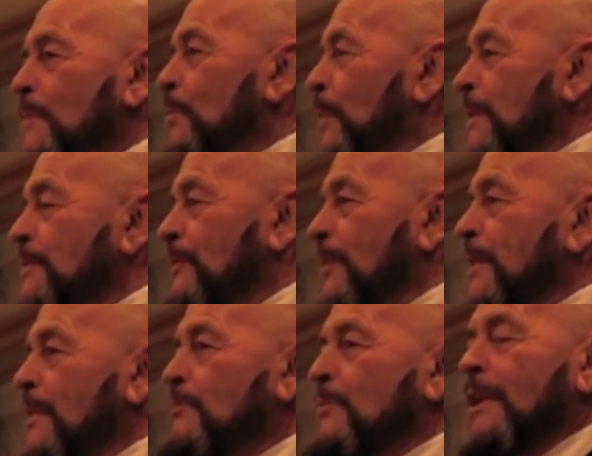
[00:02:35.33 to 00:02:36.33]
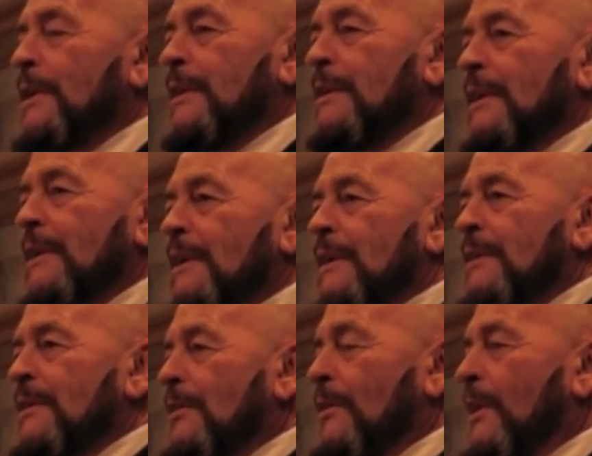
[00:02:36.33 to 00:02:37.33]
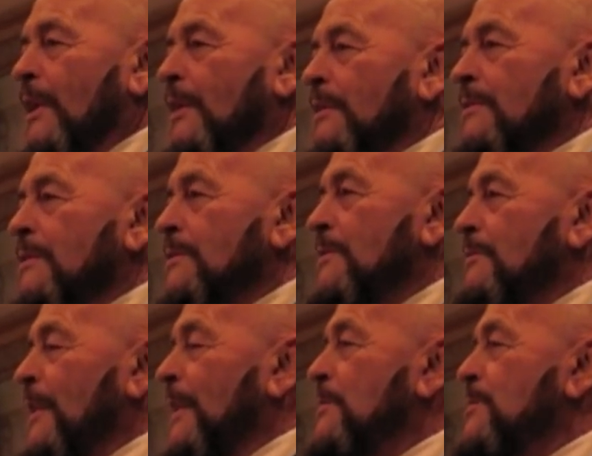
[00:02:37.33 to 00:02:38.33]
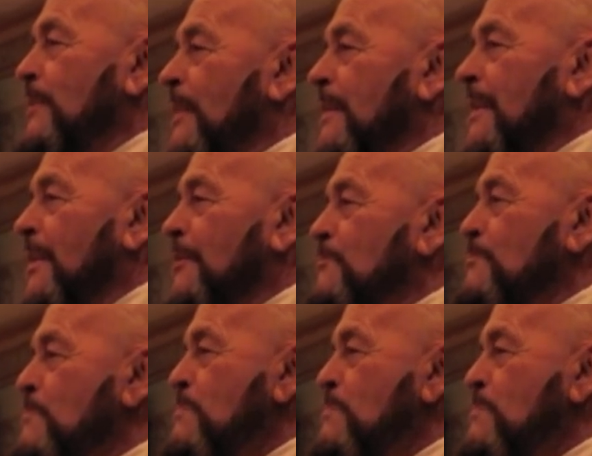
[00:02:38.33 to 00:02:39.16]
Please forgive me, and, you know, I'll try to straighten up.